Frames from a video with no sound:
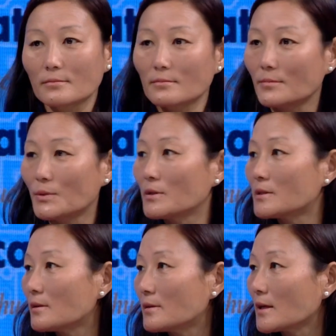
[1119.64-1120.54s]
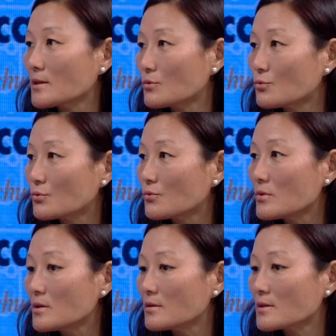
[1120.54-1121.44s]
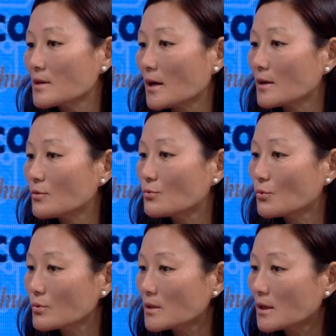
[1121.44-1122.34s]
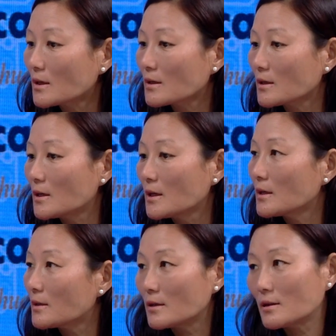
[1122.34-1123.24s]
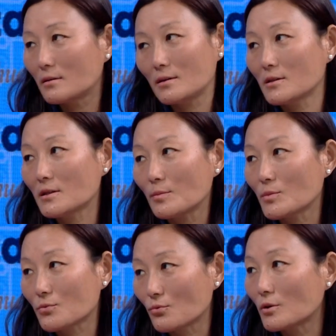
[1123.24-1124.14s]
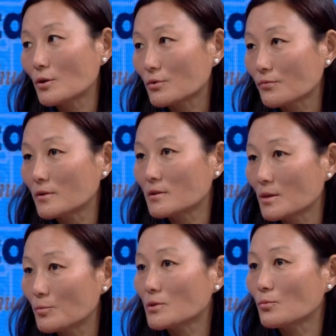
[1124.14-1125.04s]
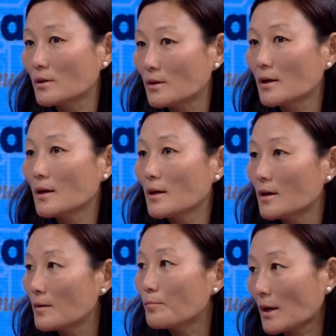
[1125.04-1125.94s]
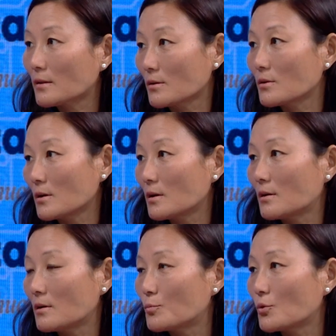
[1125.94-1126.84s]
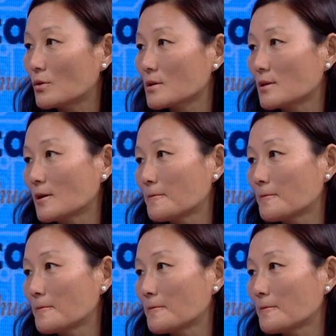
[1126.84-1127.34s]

maybe till next 2 to 3 years I don't think the eCMS rollout of eCMS will impact the brokers law.